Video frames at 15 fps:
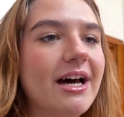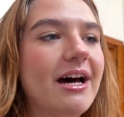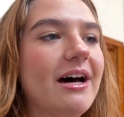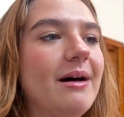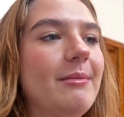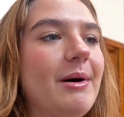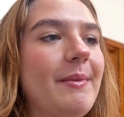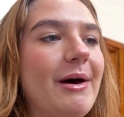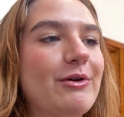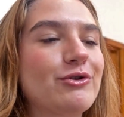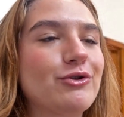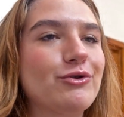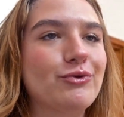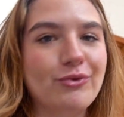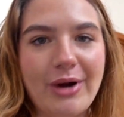
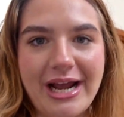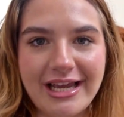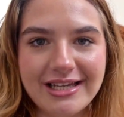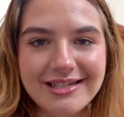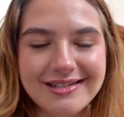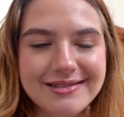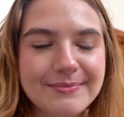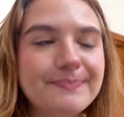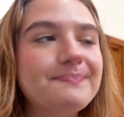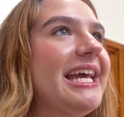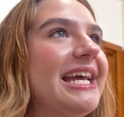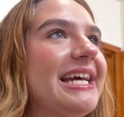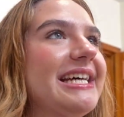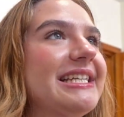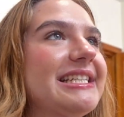about dragons,
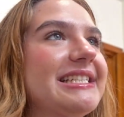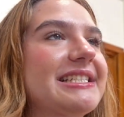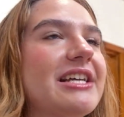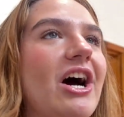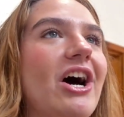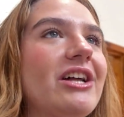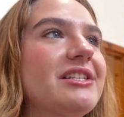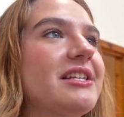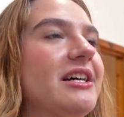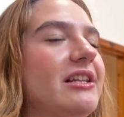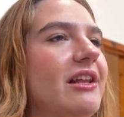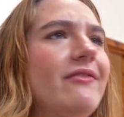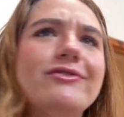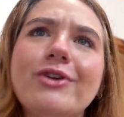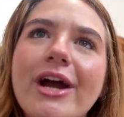and it's got a
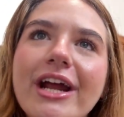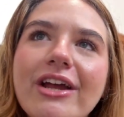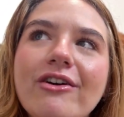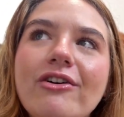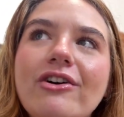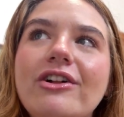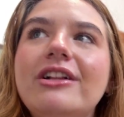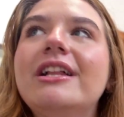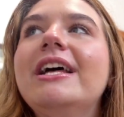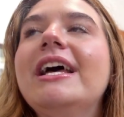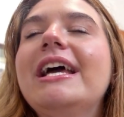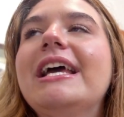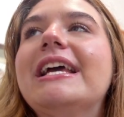love triangle,